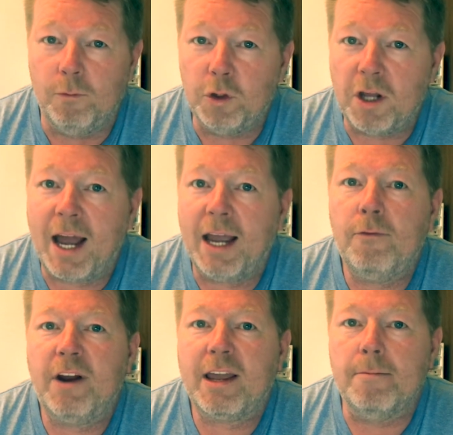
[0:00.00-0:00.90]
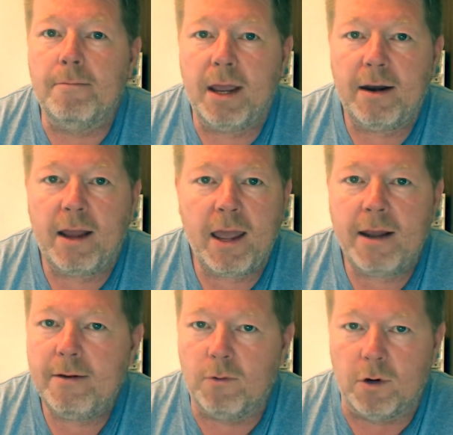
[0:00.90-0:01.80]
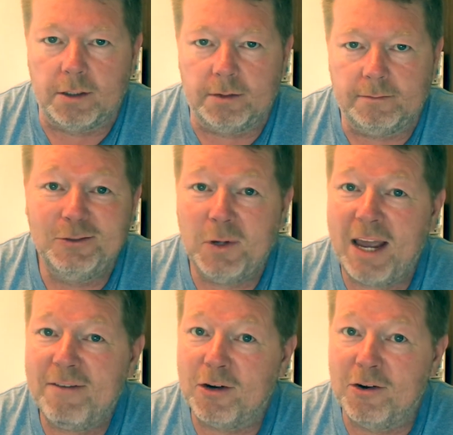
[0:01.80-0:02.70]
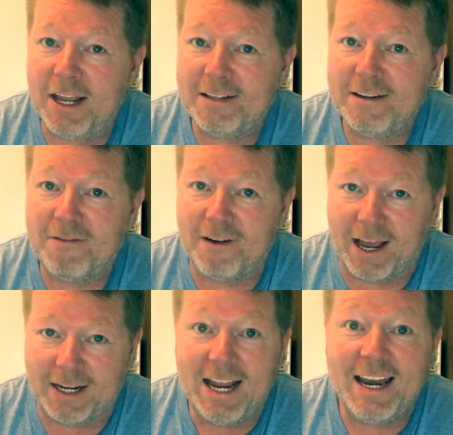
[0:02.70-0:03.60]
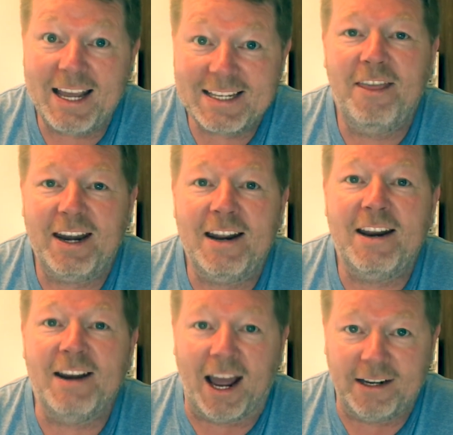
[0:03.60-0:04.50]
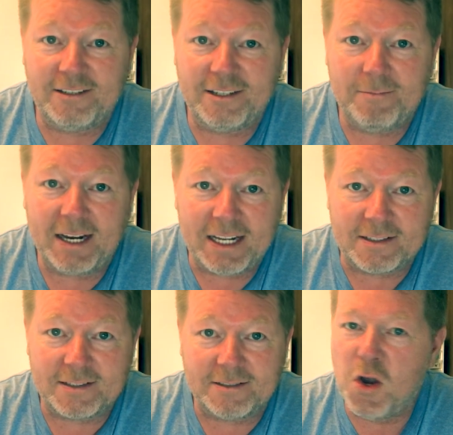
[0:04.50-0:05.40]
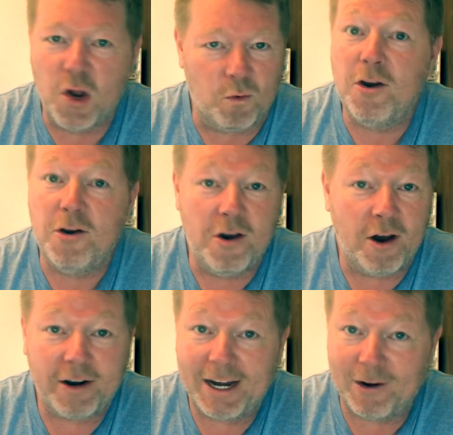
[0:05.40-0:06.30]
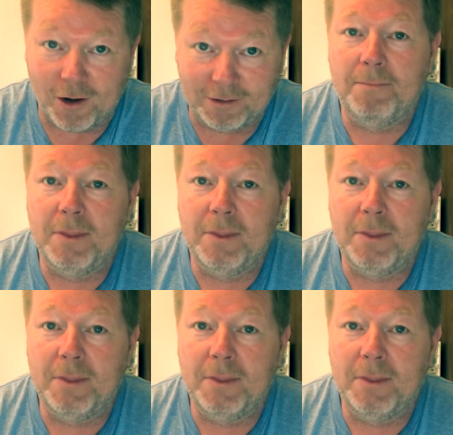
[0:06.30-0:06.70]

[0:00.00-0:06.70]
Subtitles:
Would I recommend anyone to have a connecting flight less than 19 minutes? No, not at all.